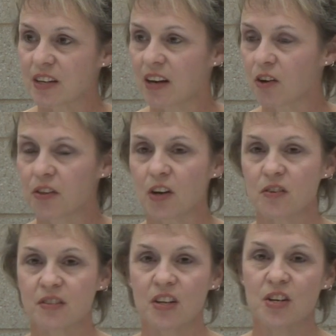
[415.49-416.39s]
Healthcare
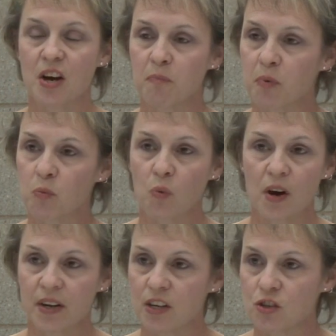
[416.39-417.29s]
is the
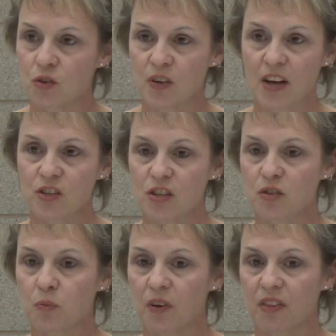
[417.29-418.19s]
#1 issue, not
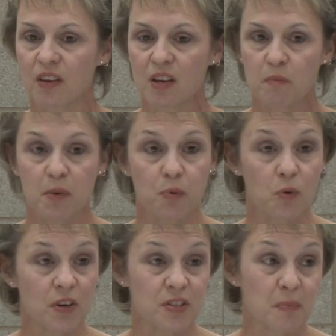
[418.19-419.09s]
just with people who
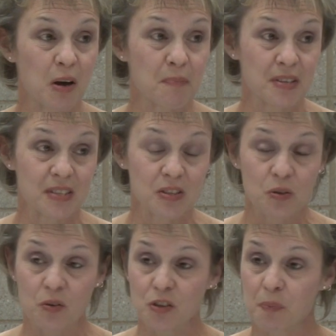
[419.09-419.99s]
are small business owners,